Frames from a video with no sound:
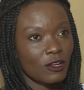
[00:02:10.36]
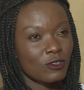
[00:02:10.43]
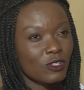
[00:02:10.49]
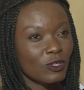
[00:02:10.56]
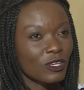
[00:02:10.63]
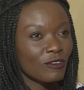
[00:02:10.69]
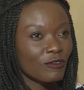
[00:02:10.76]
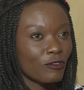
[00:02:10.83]
I was
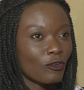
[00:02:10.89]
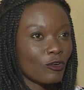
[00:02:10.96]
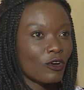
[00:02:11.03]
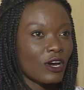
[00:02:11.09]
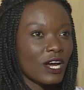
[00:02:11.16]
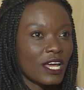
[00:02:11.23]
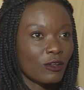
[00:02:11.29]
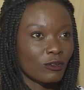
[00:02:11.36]
looking
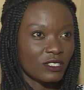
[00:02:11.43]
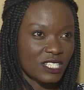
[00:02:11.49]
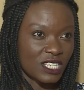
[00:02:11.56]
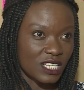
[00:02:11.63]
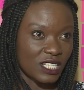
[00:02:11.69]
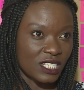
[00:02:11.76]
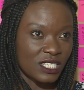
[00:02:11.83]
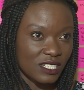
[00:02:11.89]
for an
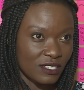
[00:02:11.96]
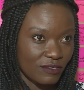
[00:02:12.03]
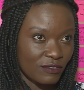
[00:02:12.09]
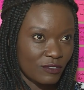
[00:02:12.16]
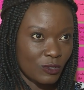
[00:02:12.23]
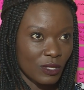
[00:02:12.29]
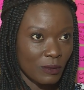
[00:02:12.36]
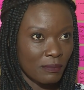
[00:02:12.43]

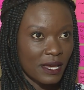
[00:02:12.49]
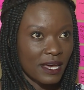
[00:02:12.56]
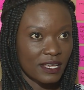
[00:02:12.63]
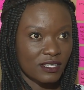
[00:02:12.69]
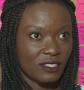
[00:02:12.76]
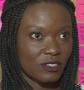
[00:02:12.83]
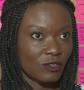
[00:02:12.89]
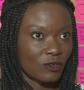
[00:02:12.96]
alternative to the
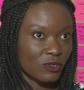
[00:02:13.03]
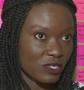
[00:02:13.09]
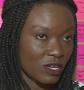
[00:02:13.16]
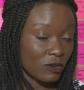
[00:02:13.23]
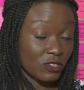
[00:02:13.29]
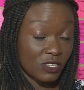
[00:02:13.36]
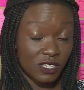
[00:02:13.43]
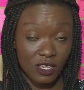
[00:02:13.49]
pads because
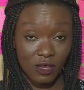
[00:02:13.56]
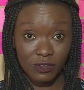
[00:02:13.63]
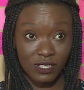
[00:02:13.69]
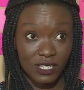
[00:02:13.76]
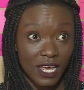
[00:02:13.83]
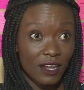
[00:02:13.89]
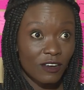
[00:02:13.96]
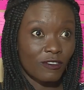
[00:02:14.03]
I
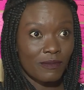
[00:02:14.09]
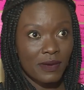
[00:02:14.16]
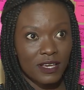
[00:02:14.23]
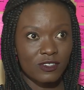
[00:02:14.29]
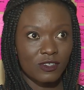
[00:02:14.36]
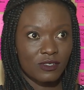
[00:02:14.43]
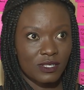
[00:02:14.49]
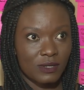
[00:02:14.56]
was tired of
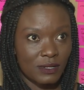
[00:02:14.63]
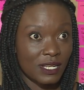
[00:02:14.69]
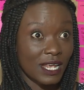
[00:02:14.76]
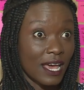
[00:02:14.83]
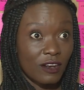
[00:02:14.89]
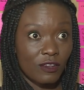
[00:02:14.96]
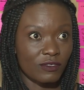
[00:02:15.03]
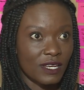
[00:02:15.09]
pads, I was
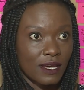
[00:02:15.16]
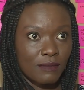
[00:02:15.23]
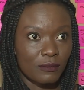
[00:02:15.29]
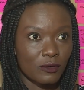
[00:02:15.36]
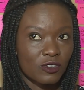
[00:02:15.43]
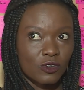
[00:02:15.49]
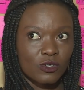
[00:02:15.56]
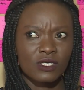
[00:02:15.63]
tired of
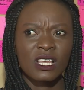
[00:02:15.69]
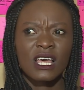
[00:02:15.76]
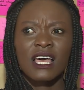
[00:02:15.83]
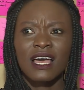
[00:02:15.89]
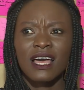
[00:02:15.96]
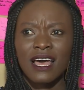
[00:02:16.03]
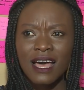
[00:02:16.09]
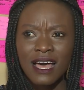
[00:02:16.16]
tampons, because
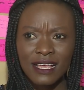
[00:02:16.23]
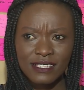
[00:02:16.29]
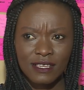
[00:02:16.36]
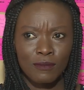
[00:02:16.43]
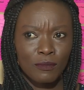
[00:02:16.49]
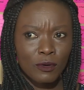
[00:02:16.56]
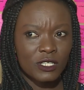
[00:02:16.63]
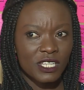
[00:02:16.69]
at
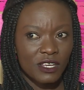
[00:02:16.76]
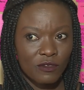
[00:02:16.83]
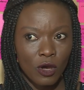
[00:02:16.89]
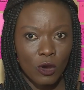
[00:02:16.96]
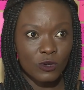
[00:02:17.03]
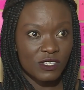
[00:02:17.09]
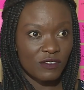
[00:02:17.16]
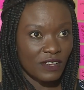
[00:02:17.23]
some point
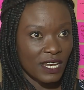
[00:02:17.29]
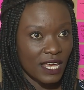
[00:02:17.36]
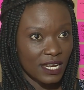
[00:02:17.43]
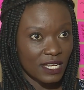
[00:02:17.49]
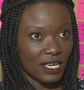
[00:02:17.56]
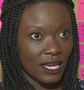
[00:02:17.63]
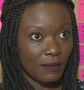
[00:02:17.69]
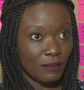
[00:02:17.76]
I was even
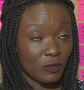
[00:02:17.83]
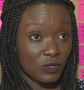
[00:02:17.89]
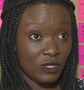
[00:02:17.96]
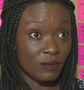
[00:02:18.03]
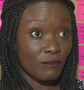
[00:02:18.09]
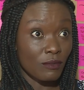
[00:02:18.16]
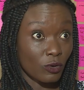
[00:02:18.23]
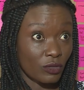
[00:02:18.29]
ending up
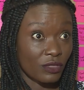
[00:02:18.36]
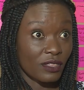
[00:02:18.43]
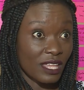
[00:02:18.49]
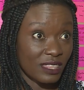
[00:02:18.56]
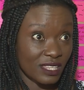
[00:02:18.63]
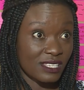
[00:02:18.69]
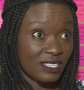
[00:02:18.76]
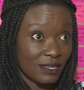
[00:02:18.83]
using both
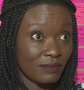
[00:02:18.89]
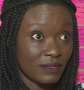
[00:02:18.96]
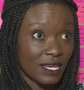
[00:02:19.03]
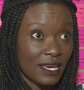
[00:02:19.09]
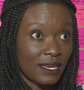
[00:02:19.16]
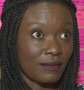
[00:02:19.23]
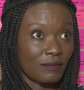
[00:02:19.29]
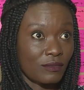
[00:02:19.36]
at the same
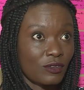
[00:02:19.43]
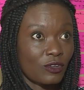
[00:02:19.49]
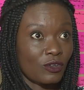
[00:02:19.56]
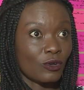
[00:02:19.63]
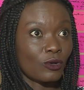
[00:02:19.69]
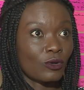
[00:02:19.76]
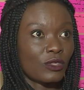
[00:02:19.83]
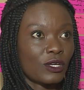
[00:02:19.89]
time. You
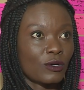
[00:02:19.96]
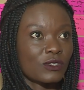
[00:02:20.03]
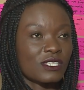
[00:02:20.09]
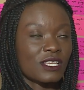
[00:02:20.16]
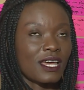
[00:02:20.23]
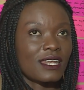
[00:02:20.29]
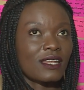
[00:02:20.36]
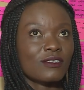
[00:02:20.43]
know,
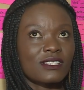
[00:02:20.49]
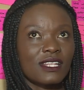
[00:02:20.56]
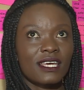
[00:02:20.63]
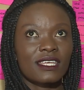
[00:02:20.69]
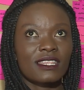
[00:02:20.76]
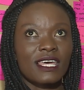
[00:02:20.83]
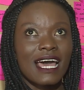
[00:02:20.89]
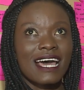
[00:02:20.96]
and I was
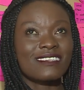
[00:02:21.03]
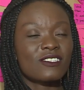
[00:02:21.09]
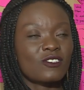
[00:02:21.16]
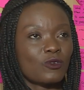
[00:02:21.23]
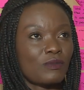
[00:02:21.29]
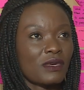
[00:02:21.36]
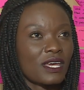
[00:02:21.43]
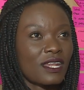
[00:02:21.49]
like, there has
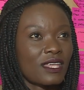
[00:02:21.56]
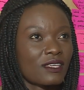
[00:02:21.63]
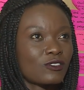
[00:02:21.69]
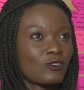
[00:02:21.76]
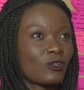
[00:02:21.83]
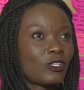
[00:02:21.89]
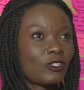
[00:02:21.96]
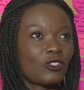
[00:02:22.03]
to be another
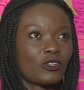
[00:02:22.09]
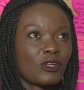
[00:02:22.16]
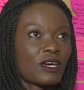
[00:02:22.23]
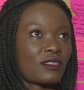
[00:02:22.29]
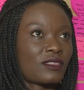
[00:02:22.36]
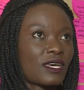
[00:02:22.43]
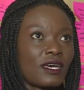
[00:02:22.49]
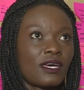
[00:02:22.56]
solution
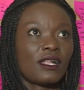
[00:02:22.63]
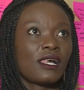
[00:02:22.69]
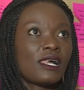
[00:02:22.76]
out there.